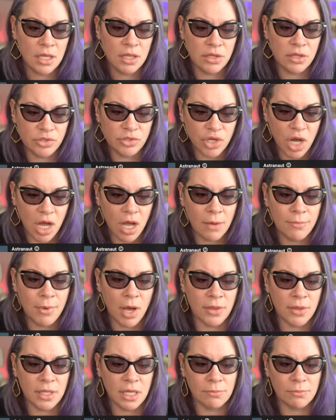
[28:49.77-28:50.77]
the job,
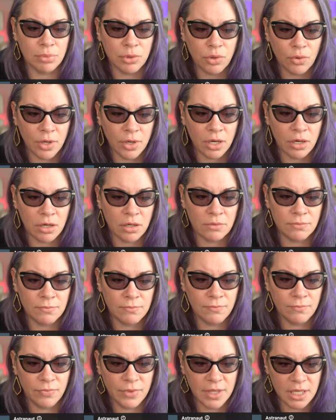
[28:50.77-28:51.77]
on the employer,
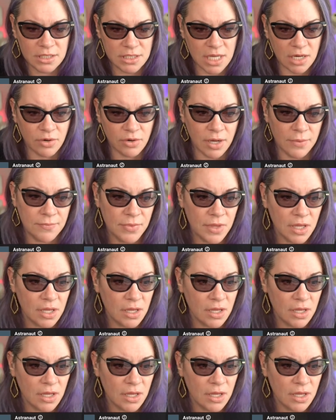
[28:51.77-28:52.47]
etc.